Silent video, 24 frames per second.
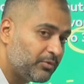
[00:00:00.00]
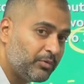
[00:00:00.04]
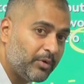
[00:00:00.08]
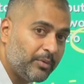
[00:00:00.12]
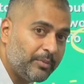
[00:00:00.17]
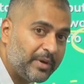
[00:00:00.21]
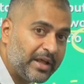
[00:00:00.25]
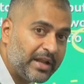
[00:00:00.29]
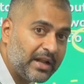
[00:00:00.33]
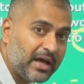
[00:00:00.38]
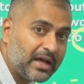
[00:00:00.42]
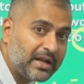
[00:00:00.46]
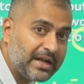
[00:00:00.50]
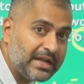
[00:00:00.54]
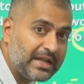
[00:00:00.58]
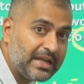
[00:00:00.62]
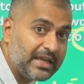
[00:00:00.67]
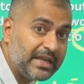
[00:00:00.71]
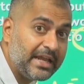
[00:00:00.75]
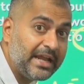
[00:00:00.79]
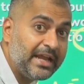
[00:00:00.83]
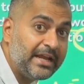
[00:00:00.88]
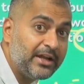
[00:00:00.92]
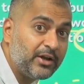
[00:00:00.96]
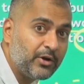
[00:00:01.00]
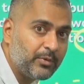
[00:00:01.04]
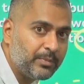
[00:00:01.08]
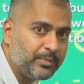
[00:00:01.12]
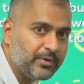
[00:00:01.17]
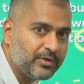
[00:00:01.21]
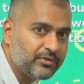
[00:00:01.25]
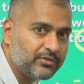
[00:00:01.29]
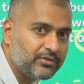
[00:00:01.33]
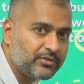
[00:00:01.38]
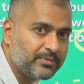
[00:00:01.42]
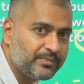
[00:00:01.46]
women are getting eight
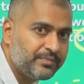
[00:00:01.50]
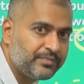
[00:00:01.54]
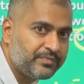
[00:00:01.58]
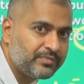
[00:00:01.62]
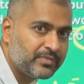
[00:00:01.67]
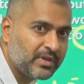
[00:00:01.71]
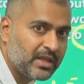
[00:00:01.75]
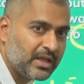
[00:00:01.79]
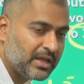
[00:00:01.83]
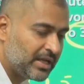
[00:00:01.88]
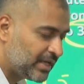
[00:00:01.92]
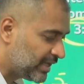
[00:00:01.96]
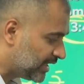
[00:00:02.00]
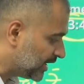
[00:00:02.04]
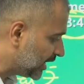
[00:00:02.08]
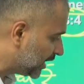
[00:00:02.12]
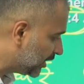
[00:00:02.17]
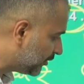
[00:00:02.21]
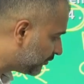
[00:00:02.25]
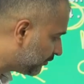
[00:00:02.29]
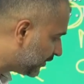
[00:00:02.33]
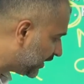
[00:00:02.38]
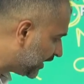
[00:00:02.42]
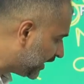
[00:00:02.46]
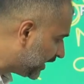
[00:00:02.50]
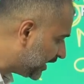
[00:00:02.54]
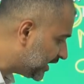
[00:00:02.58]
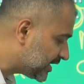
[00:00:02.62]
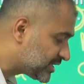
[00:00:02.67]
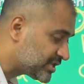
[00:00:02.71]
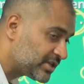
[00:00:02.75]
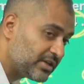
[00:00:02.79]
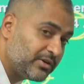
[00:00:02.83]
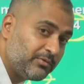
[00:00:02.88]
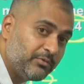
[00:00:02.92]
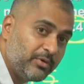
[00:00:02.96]
rupees. If
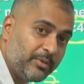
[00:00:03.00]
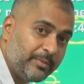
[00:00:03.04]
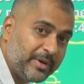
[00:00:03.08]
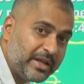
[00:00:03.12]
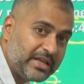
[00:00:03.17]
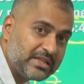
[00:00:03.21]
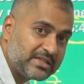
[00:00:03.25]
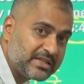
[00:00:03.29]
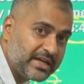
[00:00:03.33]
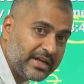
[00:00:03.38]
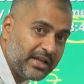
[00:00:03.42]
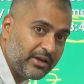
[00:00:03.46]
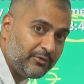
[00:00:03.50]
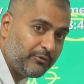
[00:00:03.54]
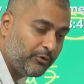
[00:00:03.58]
each woman is getting